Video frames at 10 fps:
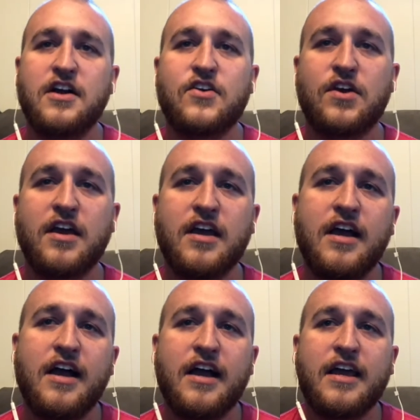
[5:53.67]
Okay?
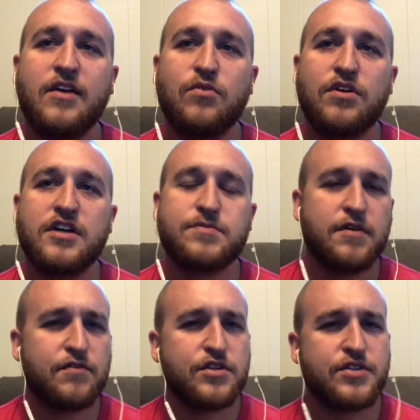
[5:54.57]
He was my
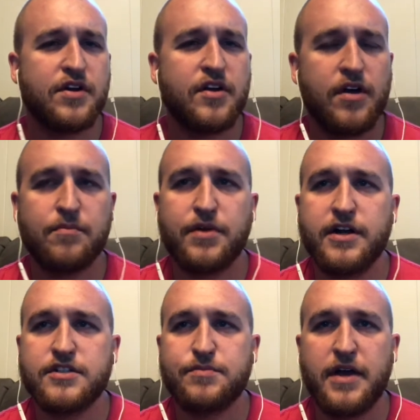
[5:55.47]
first great
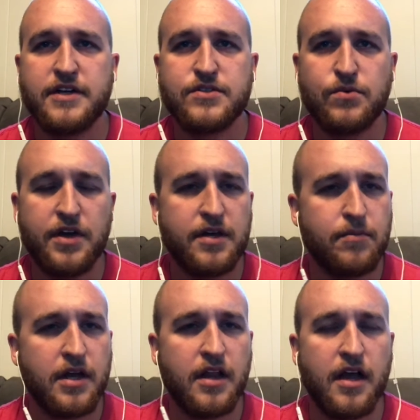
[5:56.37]
grandparent to pass away in
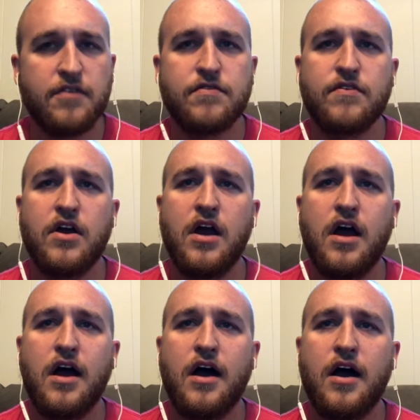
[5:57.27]
my life.
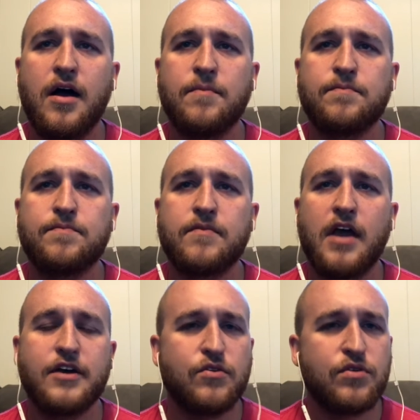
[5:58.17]

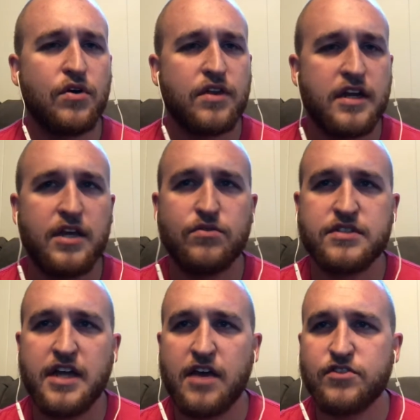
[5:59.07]
I do know that he was
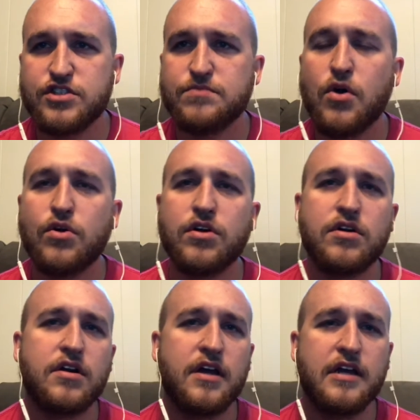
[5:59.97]
an avid
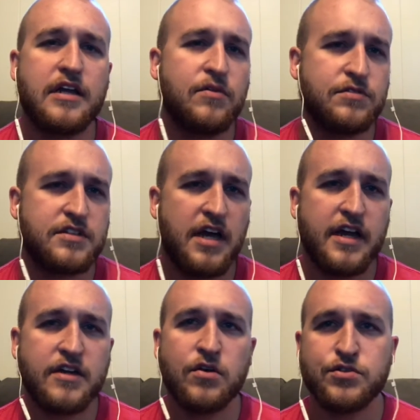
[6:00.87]
smoker and he was
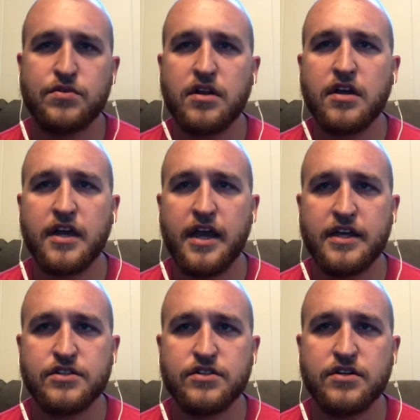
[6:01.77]
diagnosed with lung cancer,